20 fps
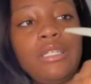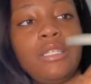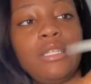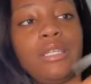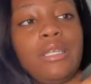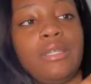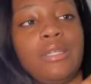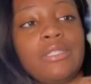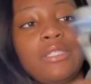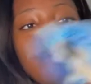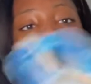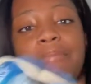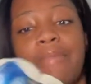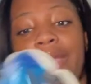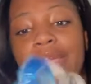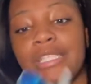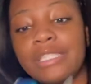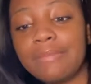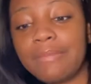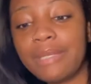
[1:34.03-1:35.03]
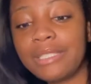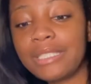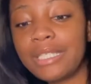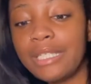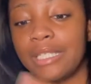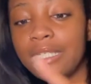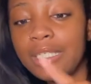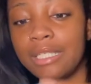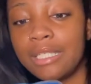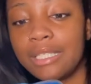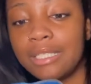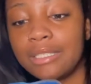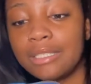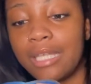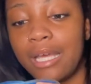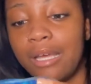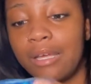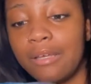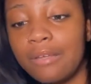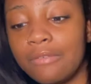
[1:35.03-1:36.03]
here's a mask. I need to clean this
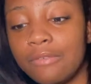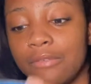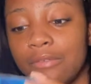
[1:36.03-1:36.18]
off.